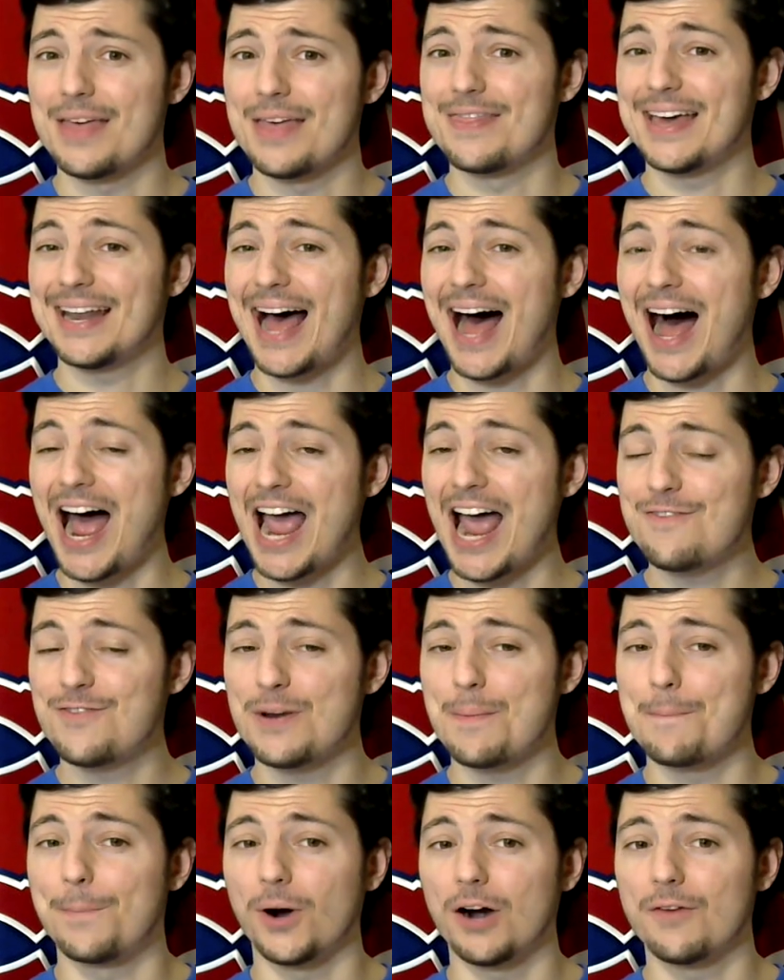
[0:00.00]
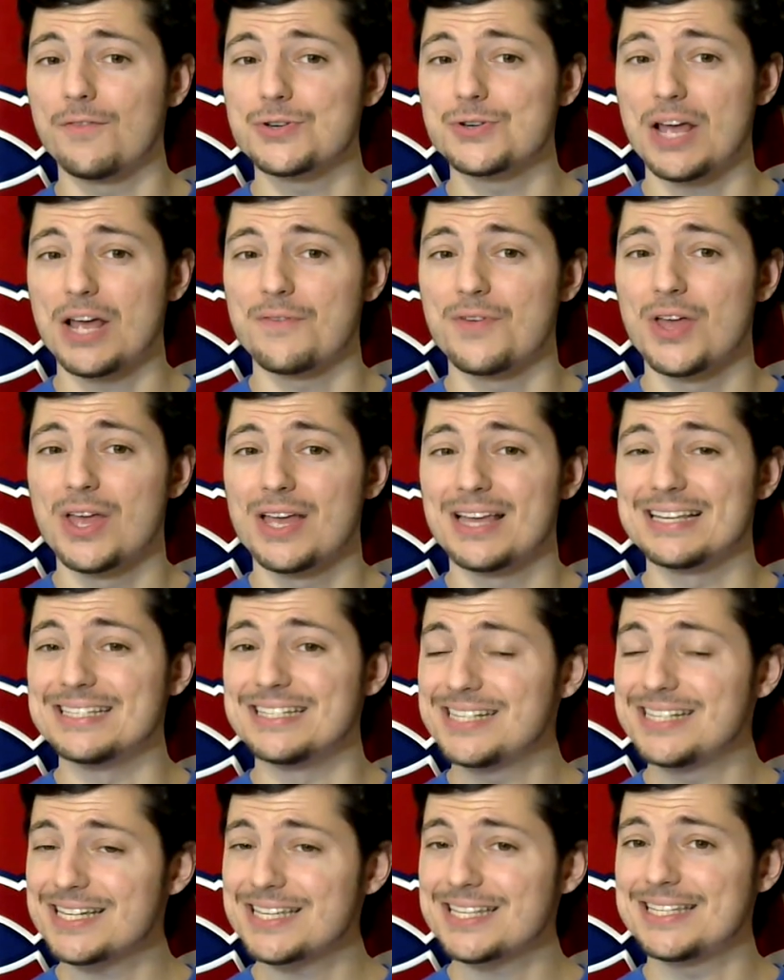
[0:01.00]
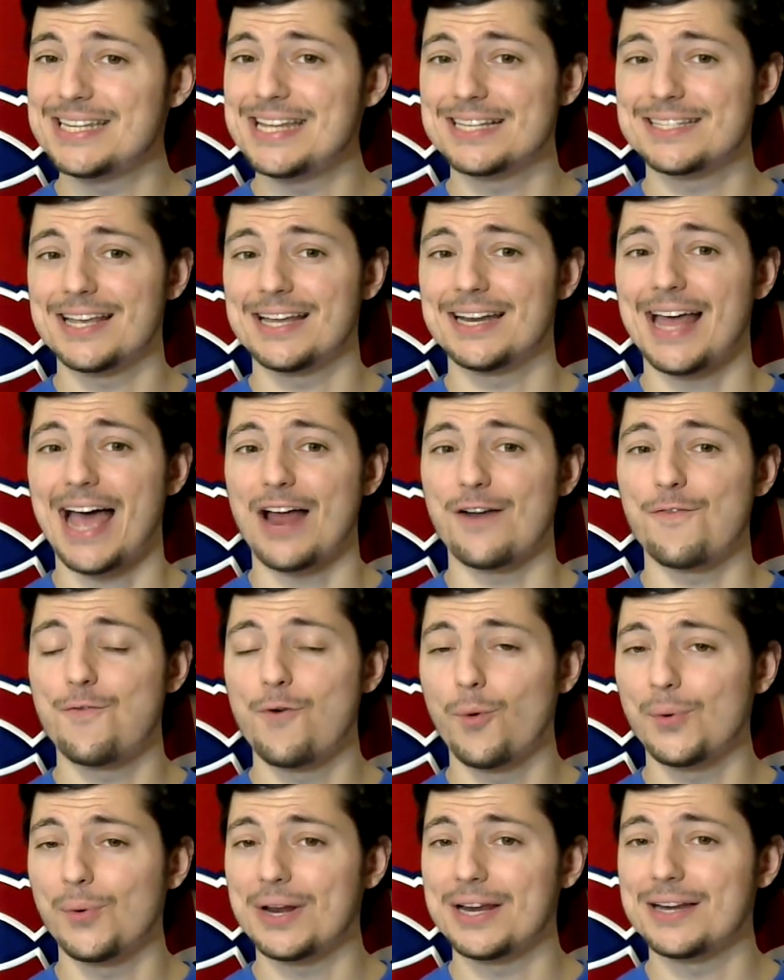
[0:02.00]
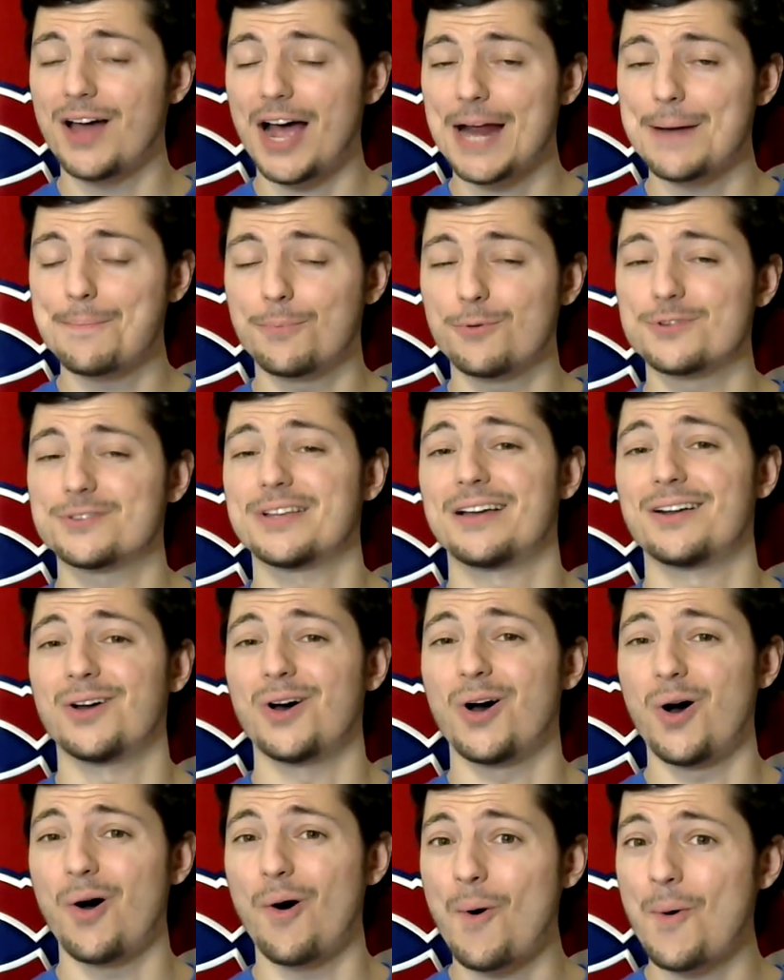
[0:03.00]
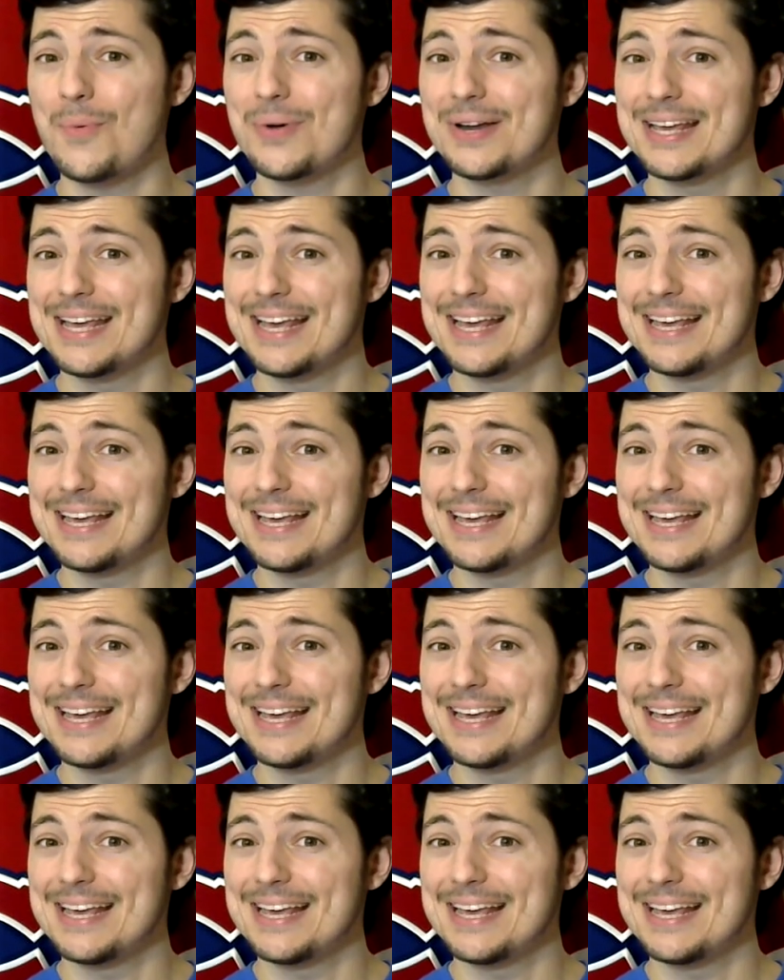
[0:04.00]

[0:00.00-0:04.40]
Then Ivan Barbashev just sneaks in at 49% owned.